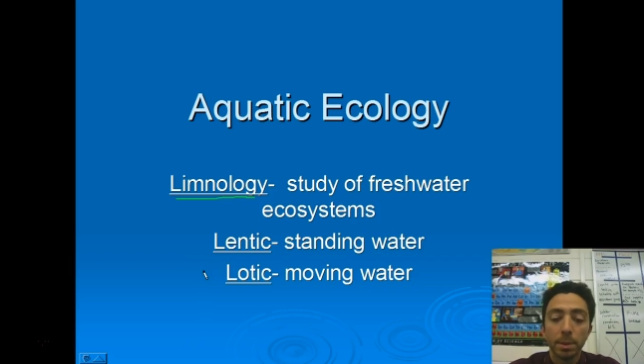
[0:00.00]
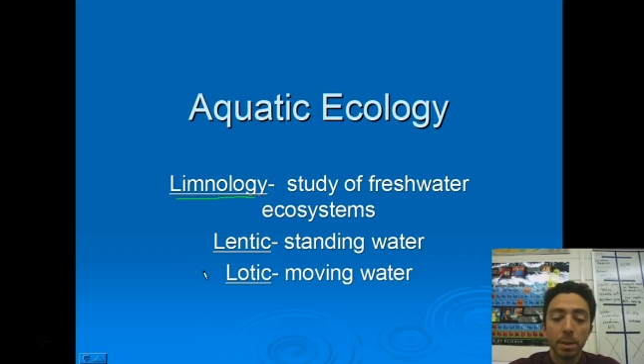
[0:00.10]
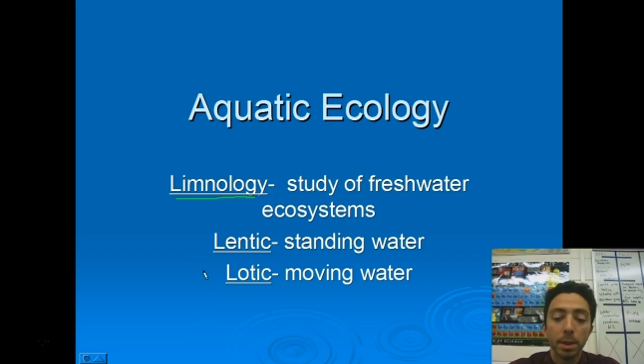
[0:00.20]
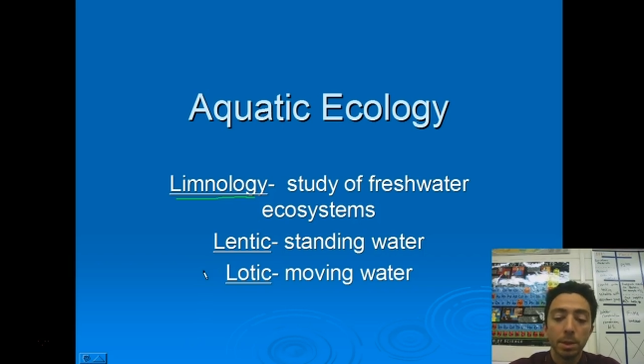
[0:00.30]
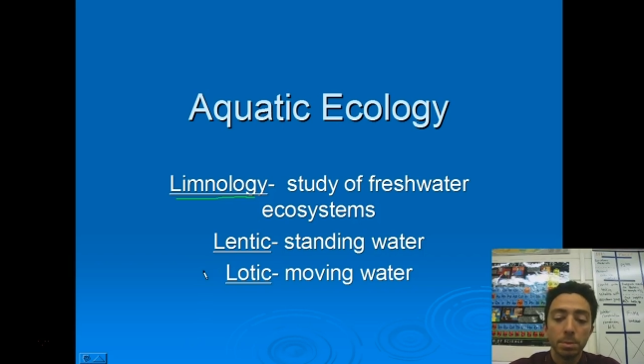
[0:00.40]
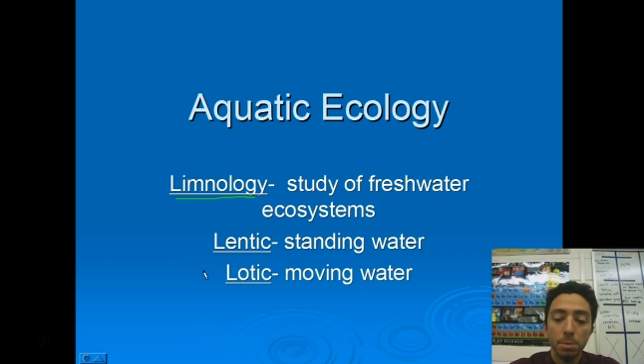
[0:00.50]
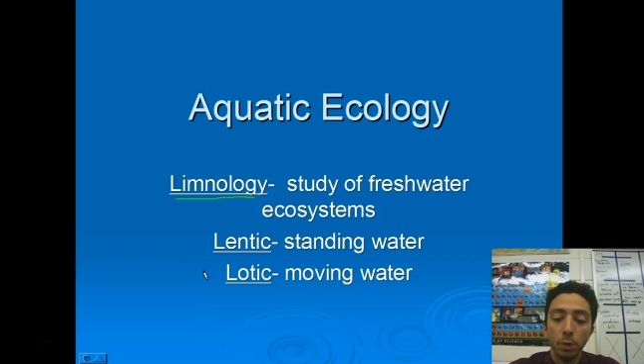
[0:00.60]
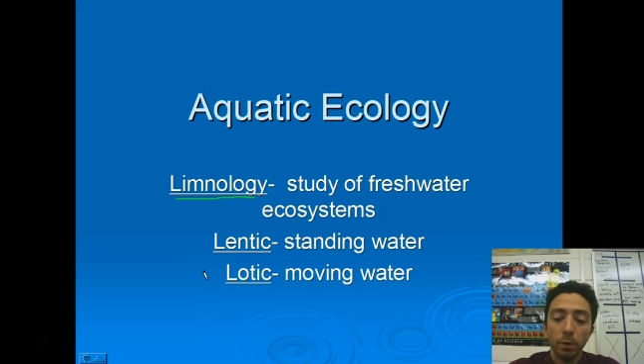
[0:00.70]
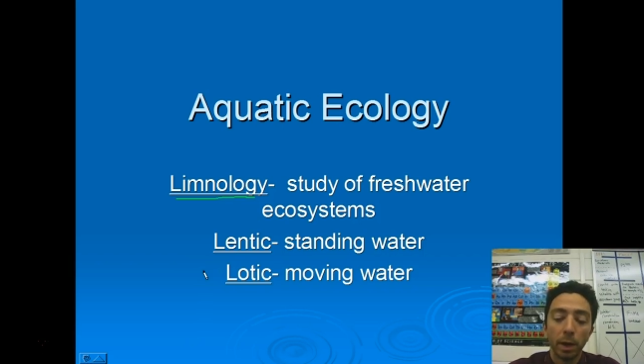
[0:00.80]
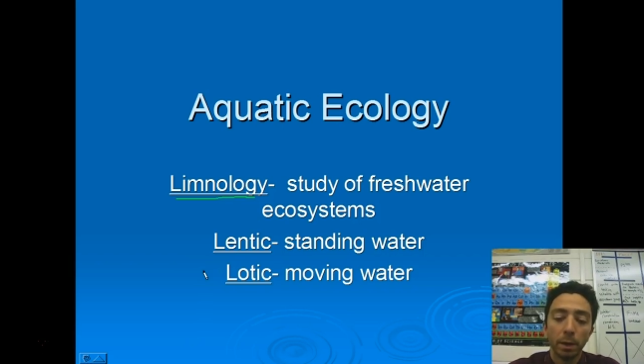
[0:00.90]
something that's
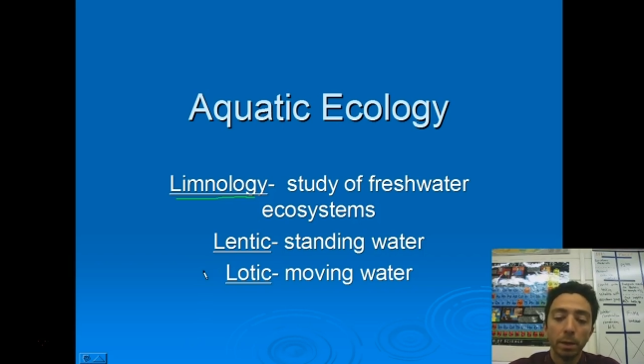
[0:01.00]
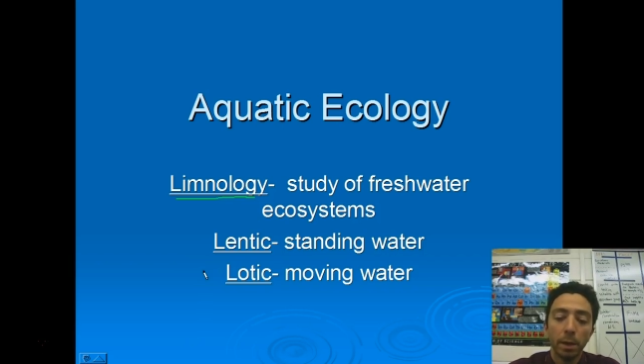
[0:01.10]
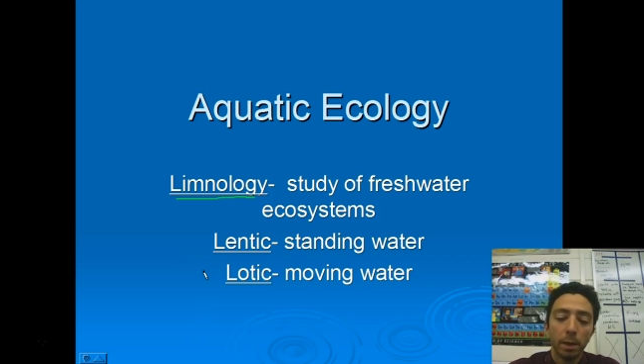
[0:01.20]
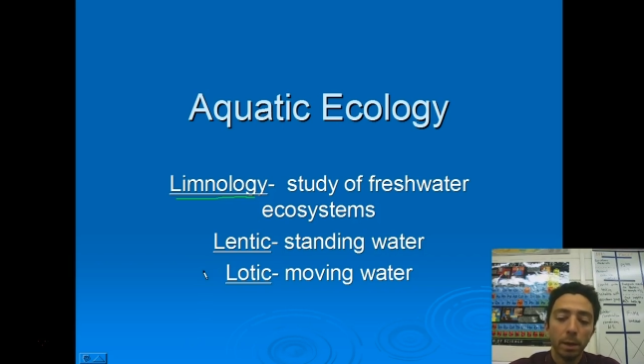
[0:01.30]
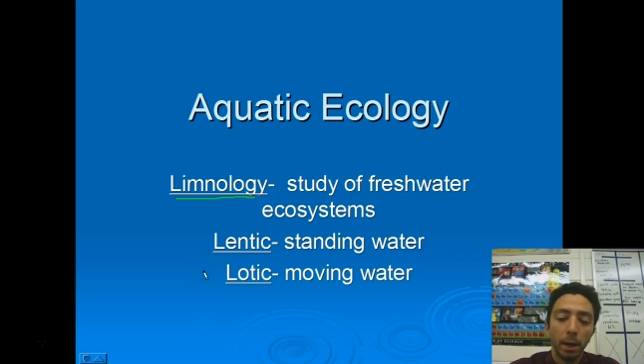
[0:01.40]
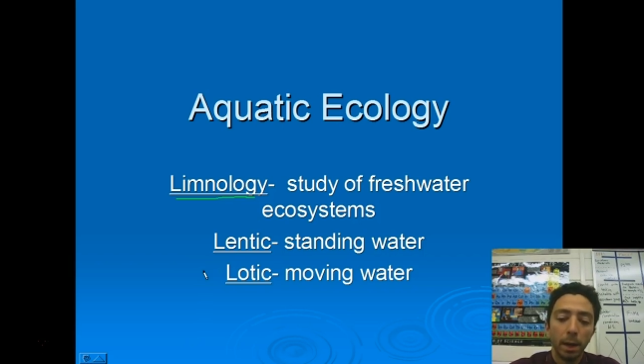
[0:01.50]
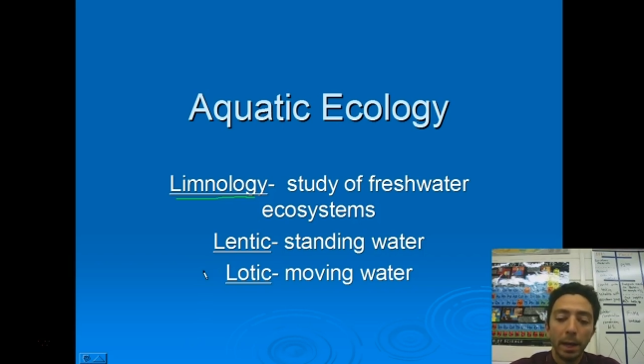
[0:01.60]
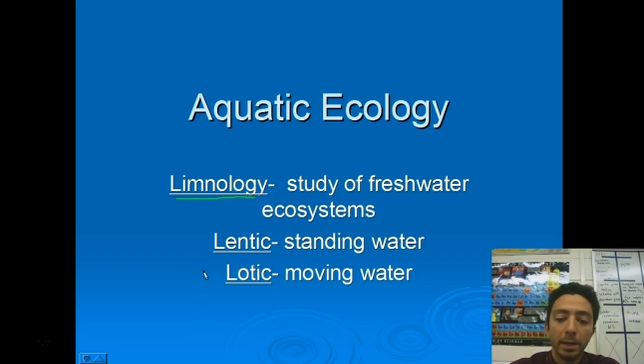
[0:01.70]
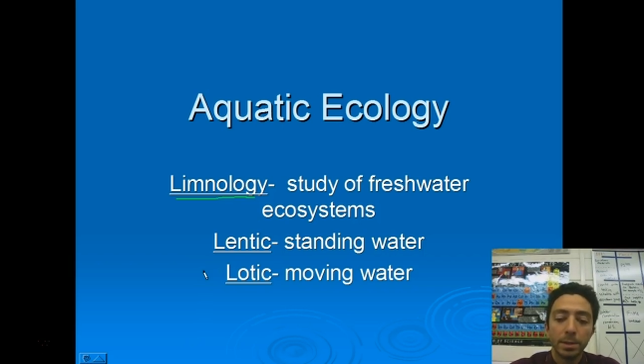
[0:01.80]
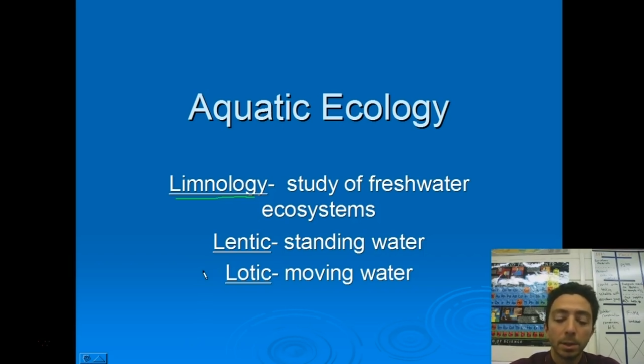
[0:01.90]
moving
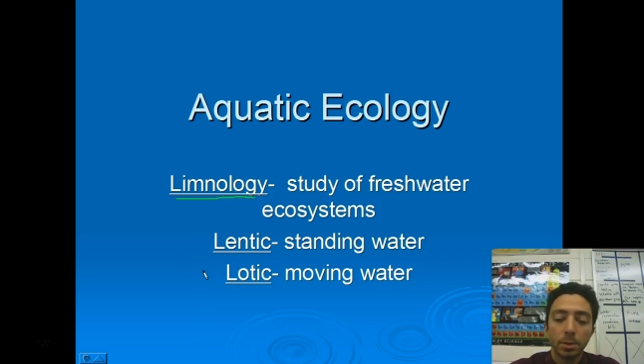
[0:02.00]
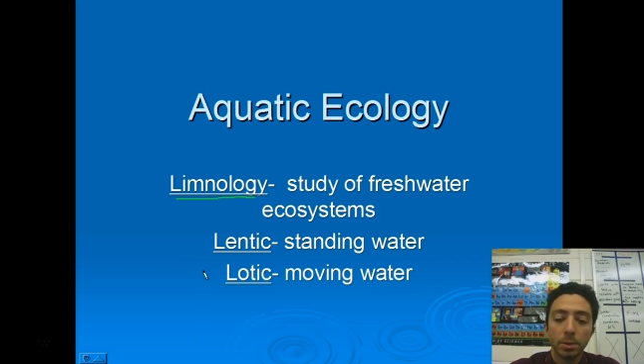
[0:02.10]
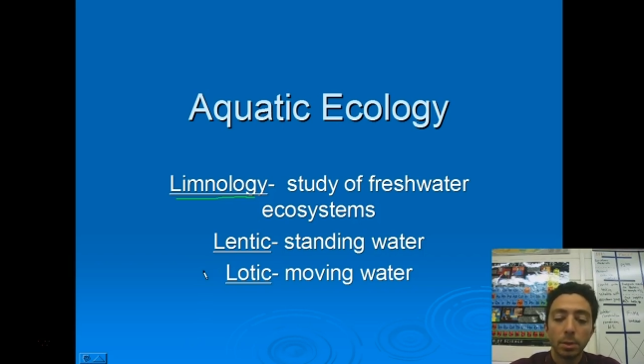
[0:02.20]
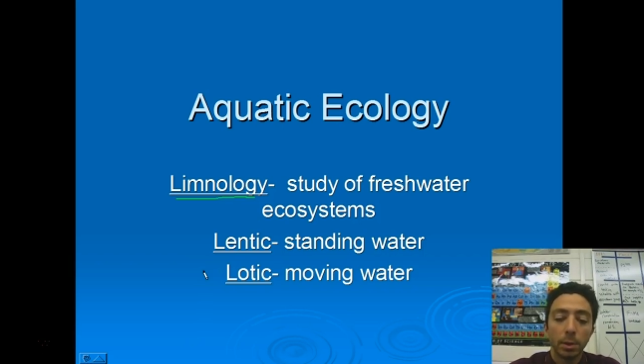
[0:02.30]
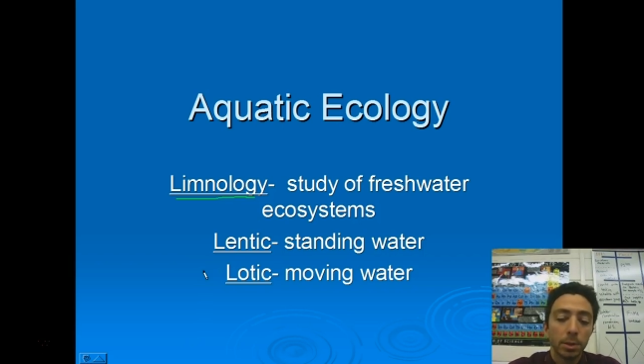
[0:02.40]
as it goes through.